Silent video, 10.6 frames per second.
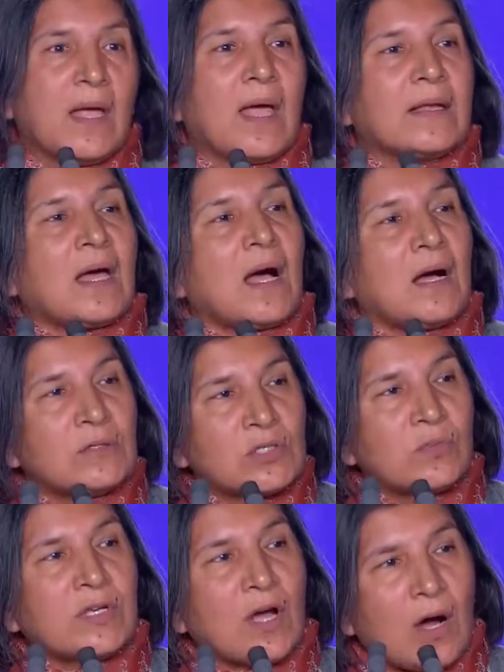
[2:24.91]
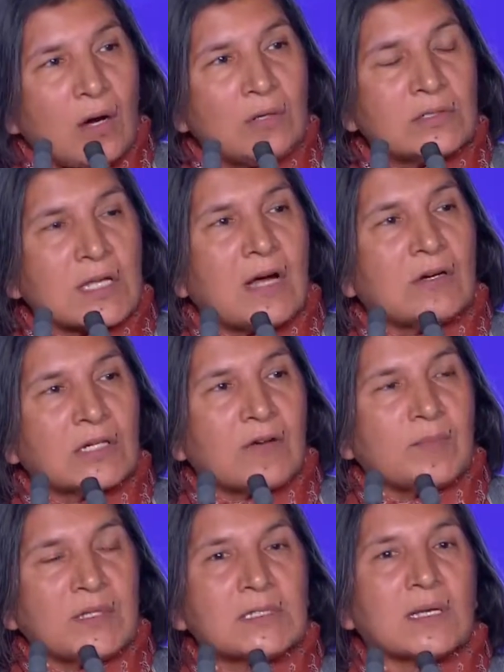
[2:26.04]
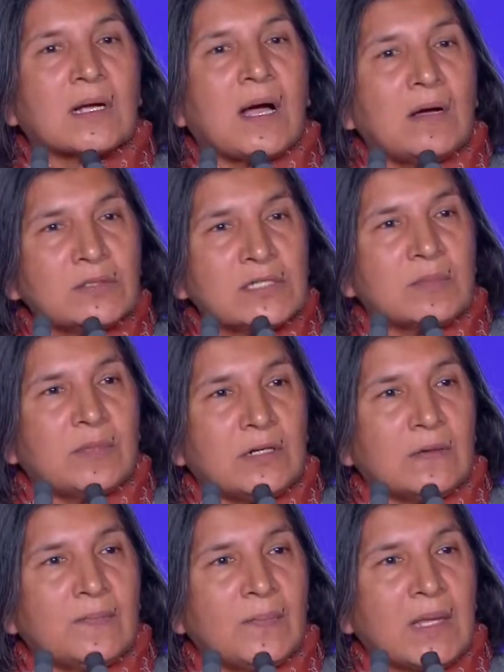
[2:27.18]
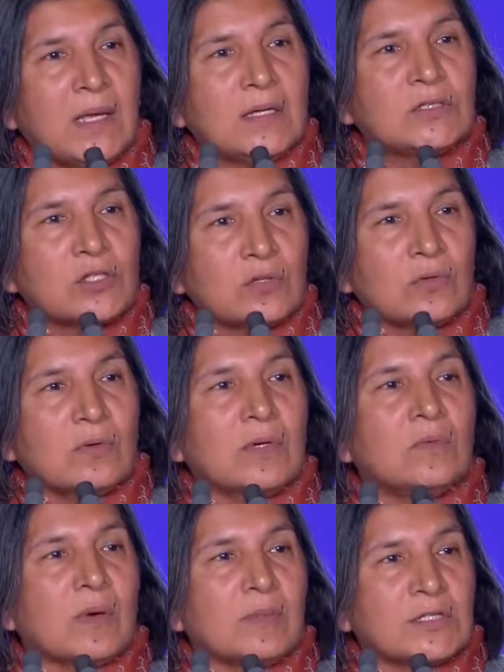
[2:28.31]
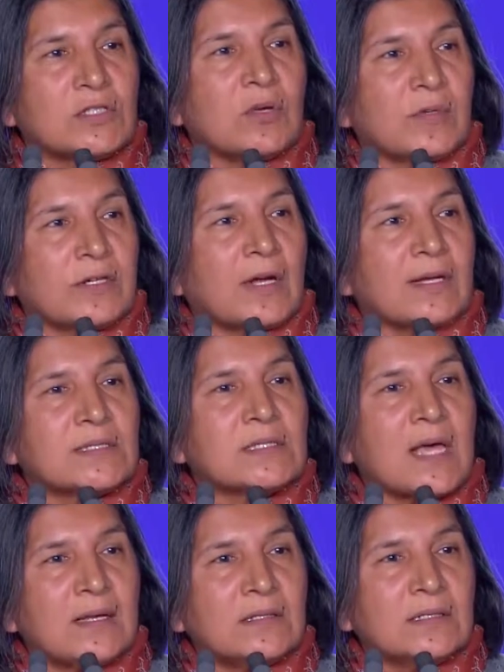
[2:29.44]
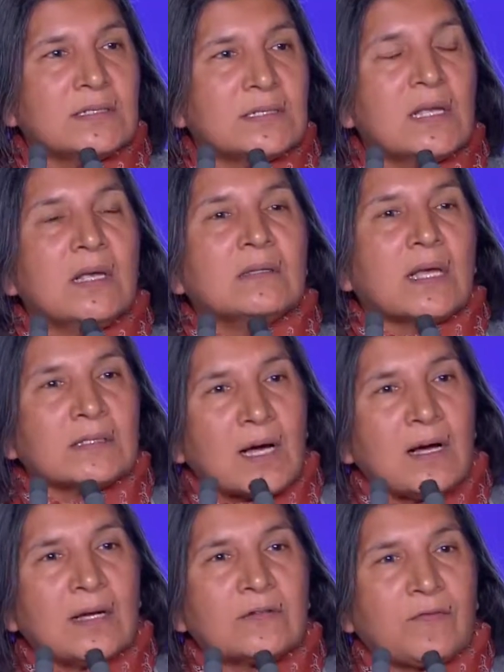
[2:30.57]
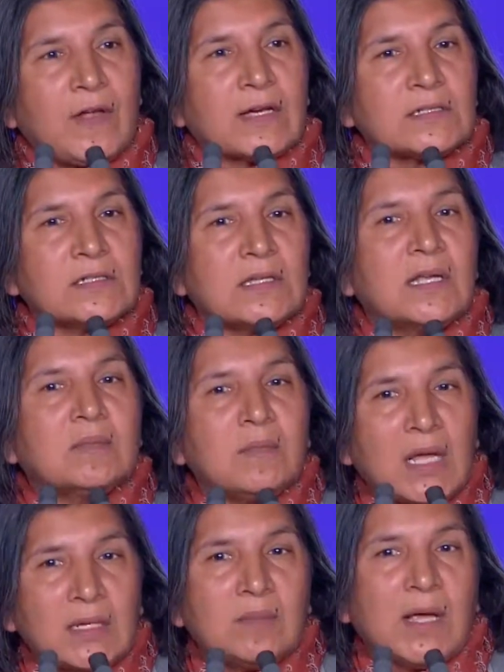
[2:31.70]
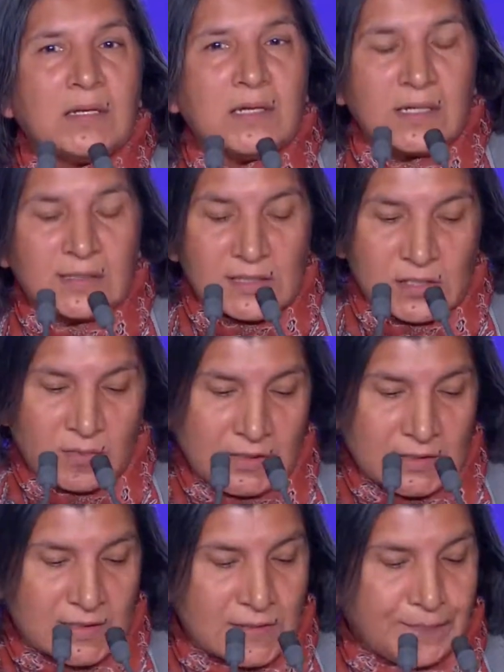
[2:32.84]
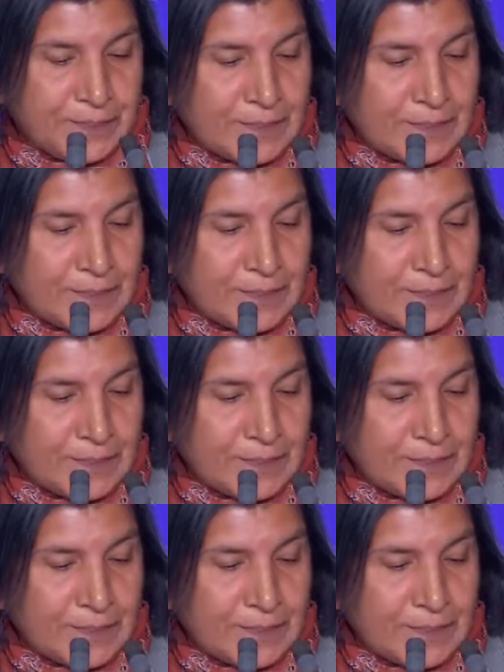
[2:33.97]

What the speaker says: And how do we hold our governments accountable to women's human rights standards that are reflected in many, many instruments?